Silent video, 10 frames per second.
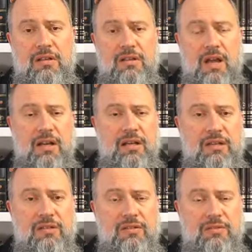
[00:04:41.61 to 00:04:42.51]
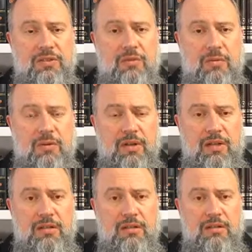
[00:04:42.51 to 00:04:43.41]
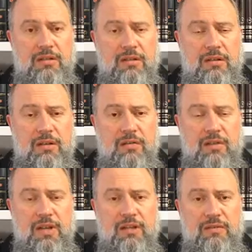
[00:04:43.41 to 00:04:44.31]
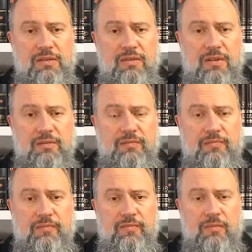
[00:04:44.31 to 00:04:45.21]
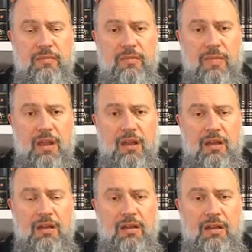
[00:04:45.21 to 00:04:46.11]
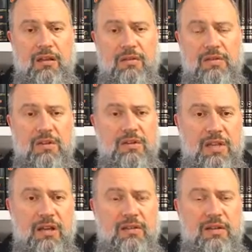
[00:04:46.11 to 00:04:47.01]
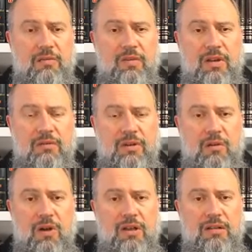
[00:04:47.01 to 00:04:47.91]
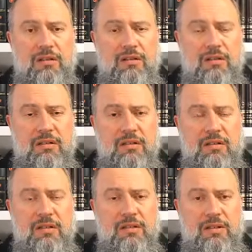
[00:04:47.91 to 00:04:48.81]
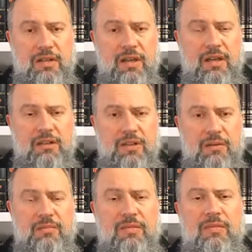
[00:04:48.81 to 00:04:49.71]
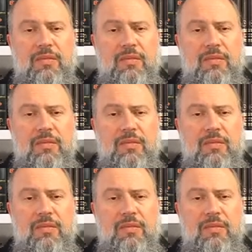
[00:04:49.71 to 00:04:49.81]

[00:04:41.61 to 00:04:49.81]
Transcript: annihilated the Jewish population of the land of Israel. There is no doubt that we are required to thank Hashem